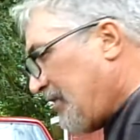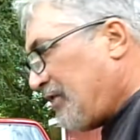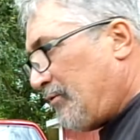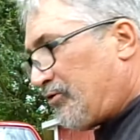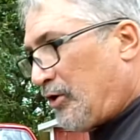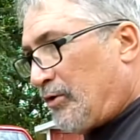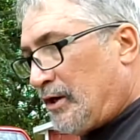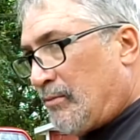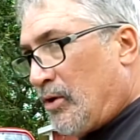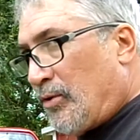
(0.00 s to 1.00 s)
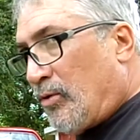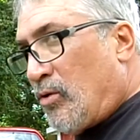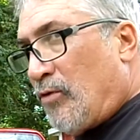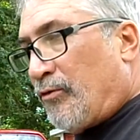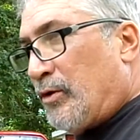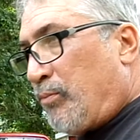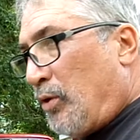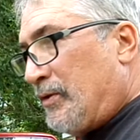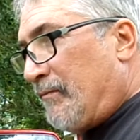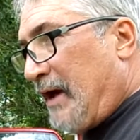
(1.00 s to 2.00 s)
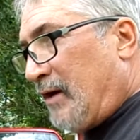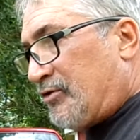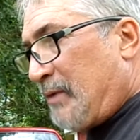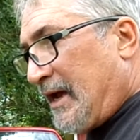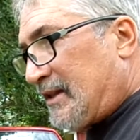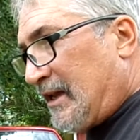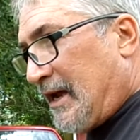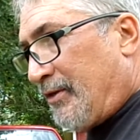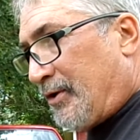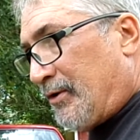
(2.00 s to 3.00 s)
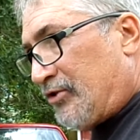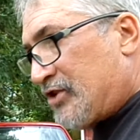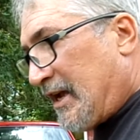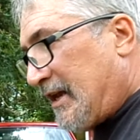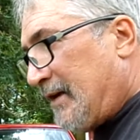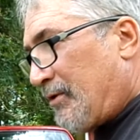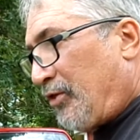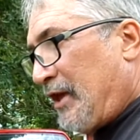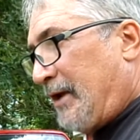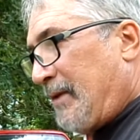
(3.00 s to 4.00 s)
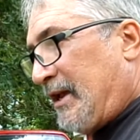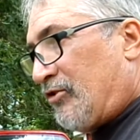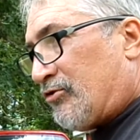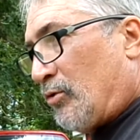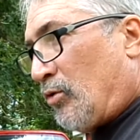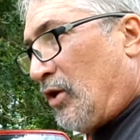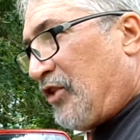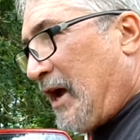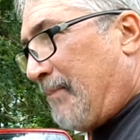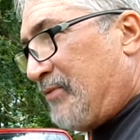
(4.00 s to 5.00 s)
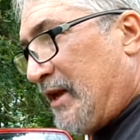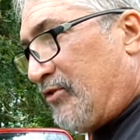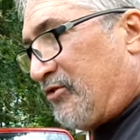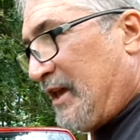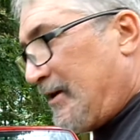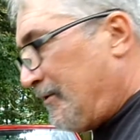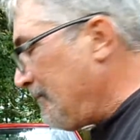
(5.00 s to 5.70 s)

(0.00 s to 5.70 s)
was turning the motor over and putting the valves back together and checking everything, making sure we're on top dead center.